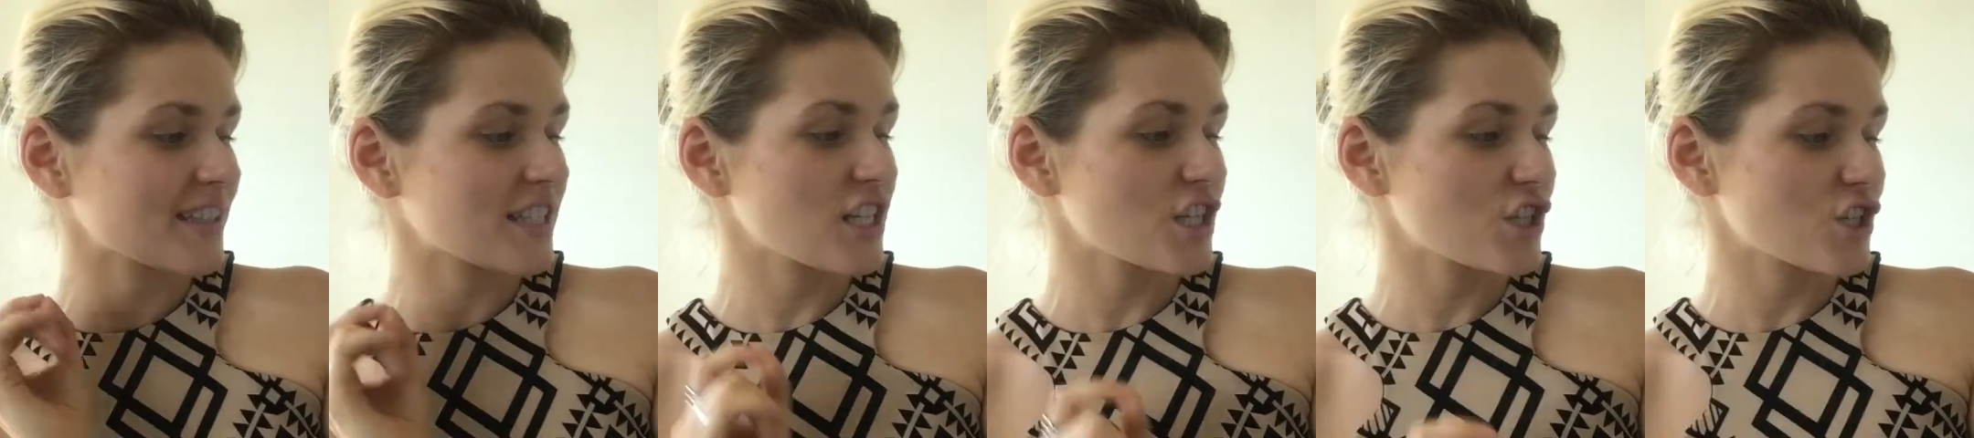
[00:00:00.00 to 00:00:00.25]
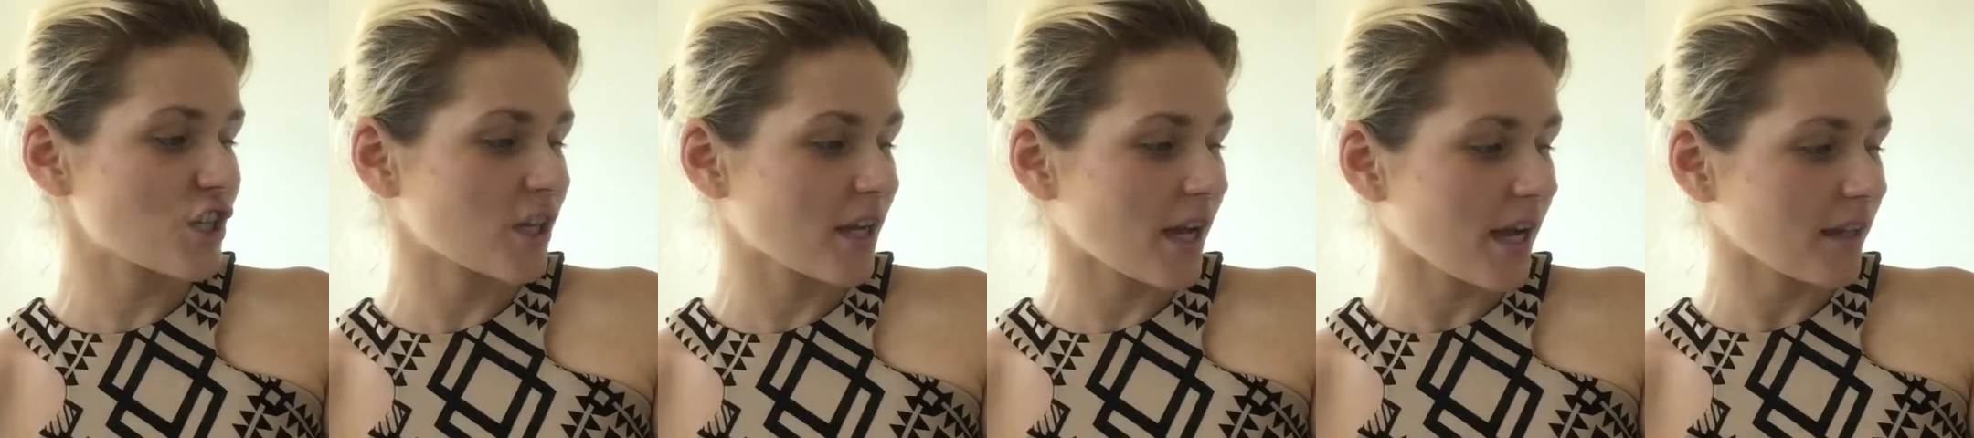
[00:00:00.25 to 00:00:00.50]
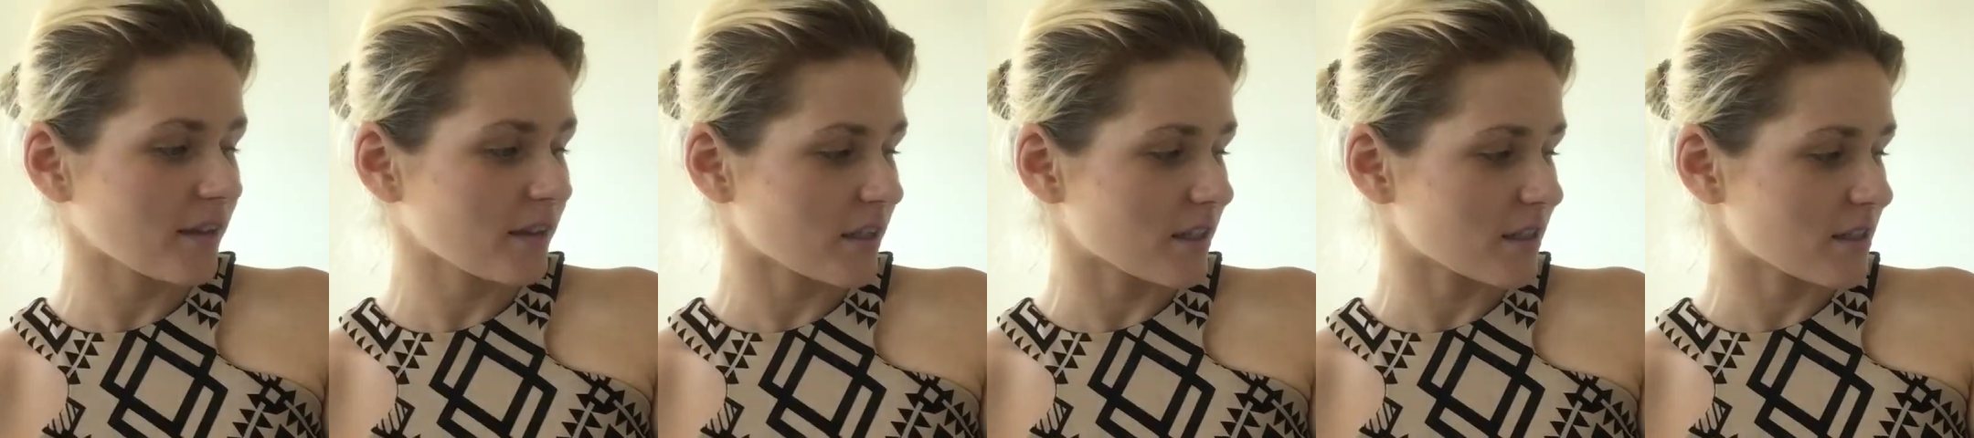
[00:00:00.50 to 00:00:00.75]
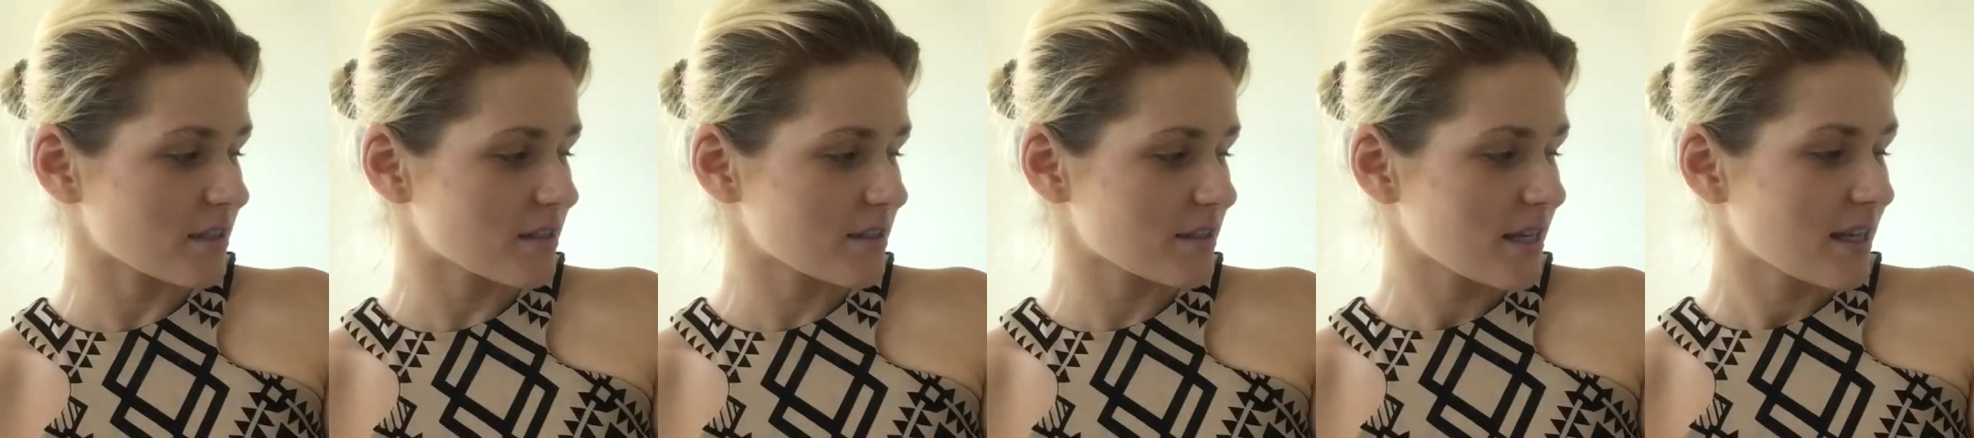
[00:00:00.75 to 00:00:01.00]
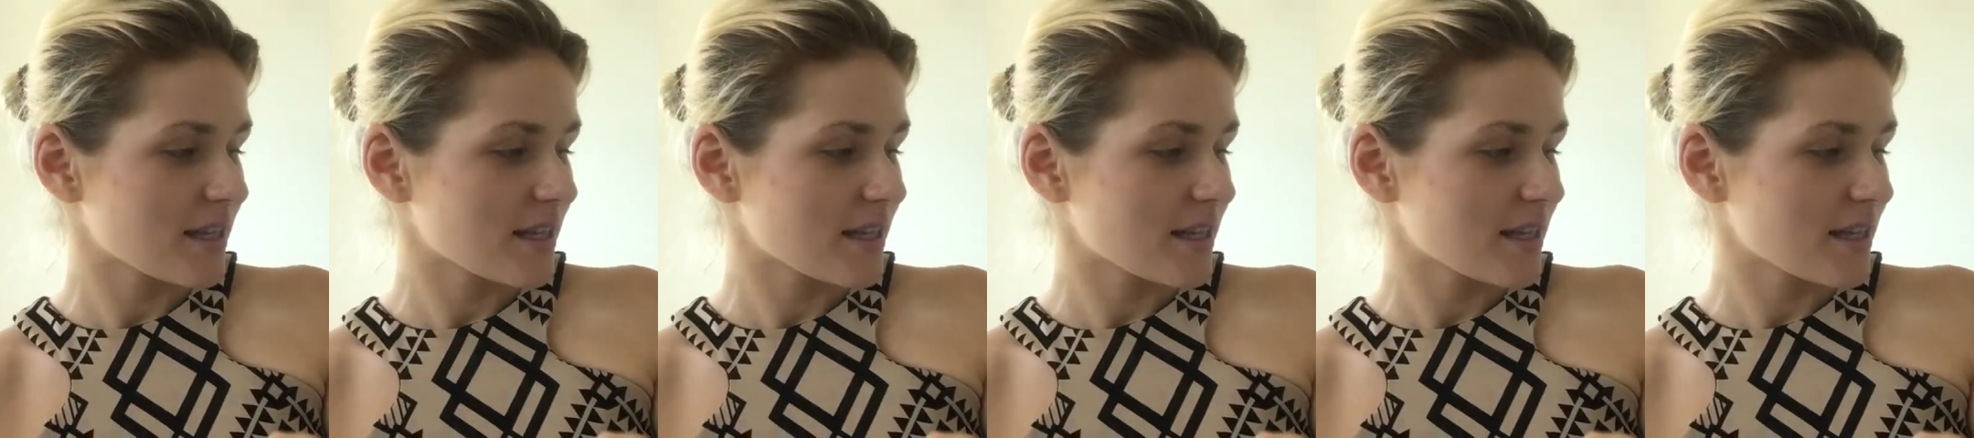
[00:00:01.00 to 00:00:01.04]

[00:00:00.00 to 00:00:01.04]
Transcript: teaching others,